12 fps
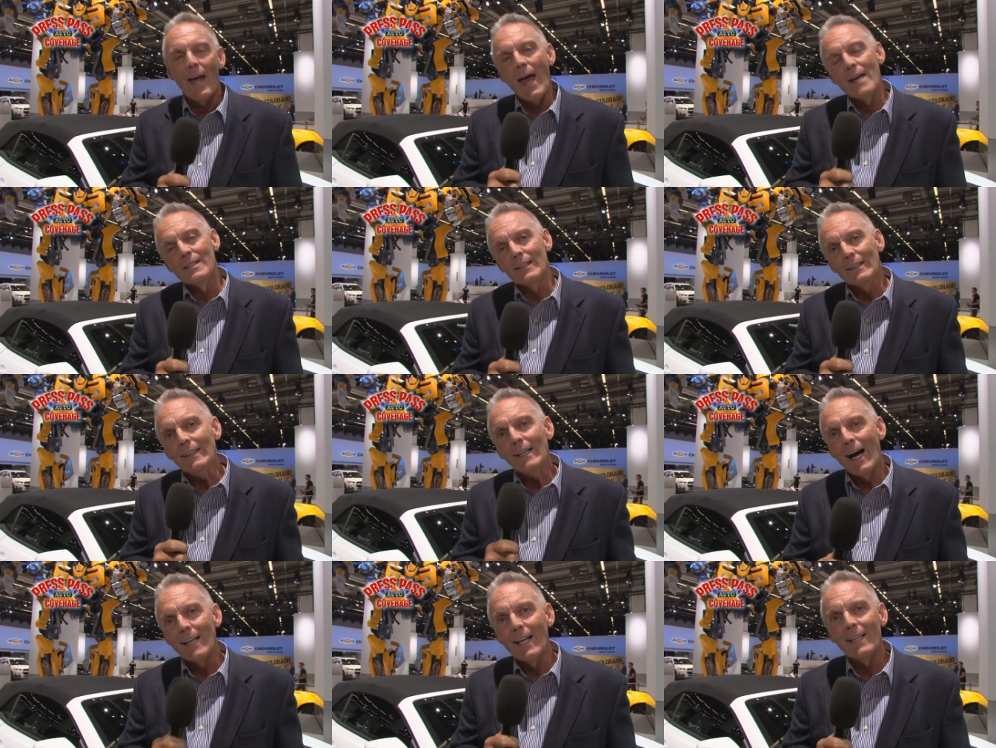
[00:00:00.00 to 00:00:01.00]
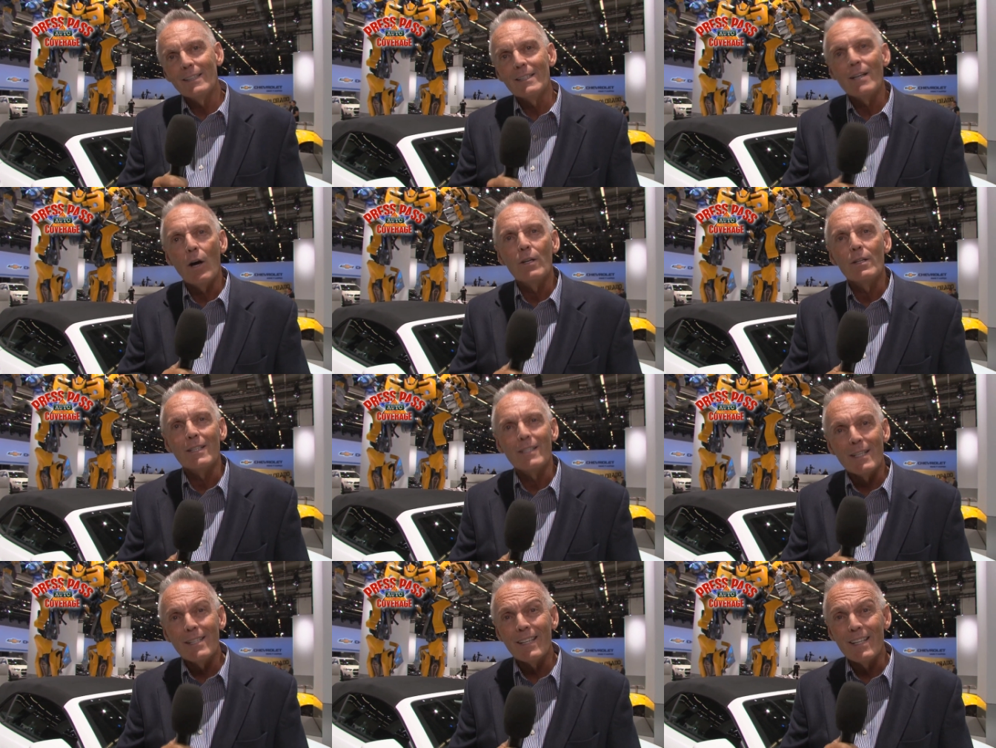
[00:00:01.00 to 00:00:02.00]
And I'd like to tell you
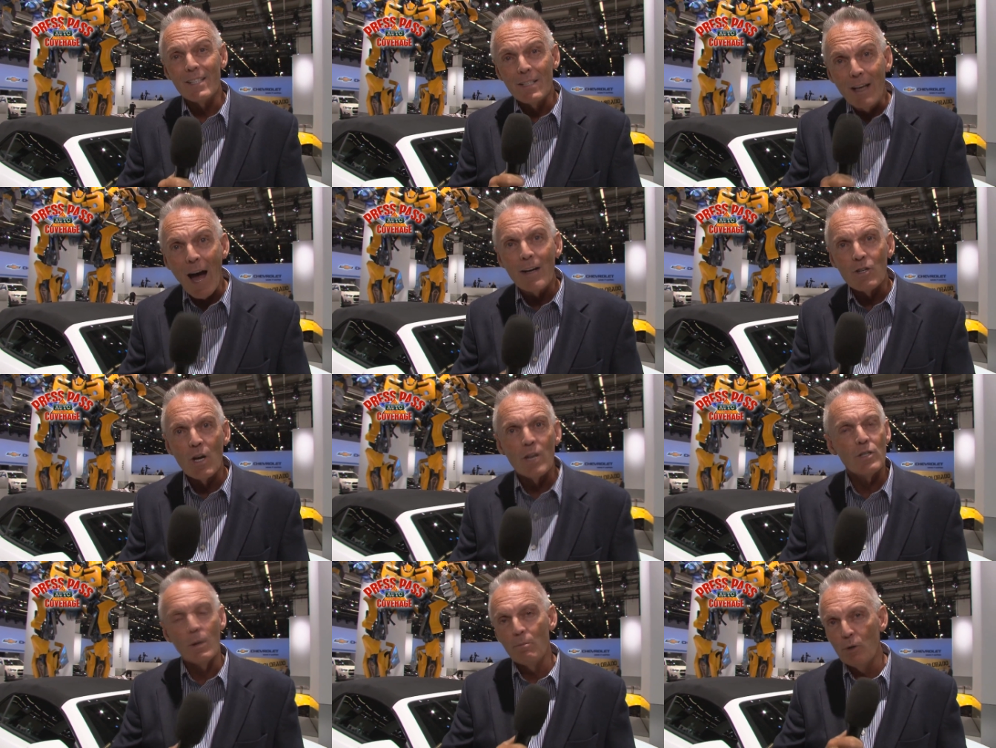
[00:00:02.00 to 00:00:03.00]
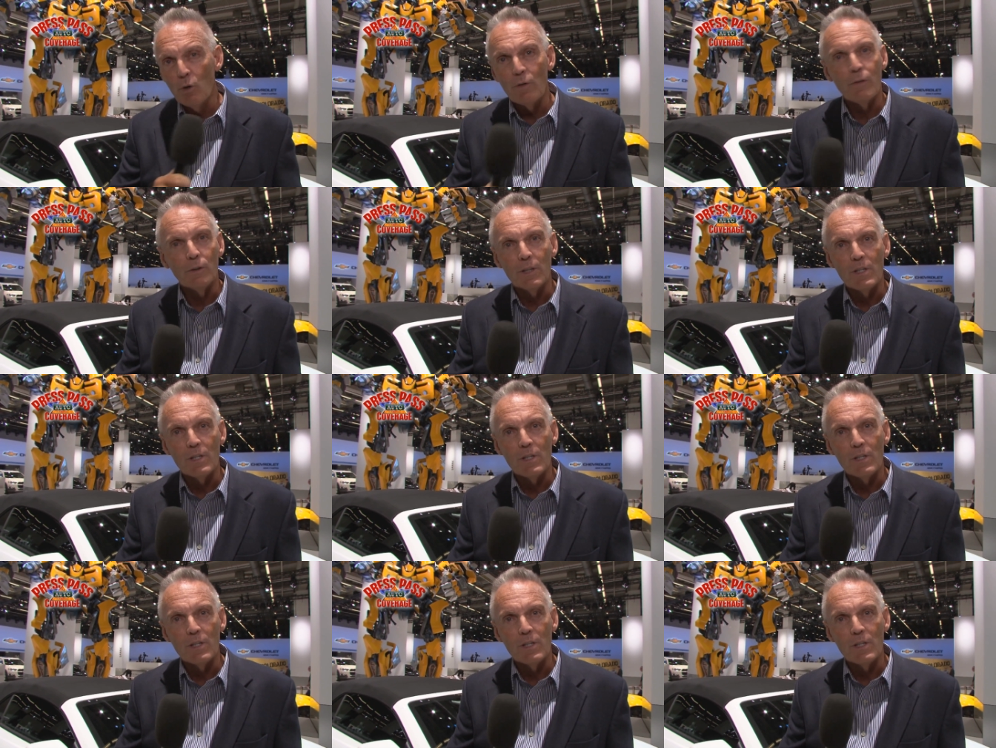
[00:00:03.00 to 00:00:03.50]
that this is not just a beautiful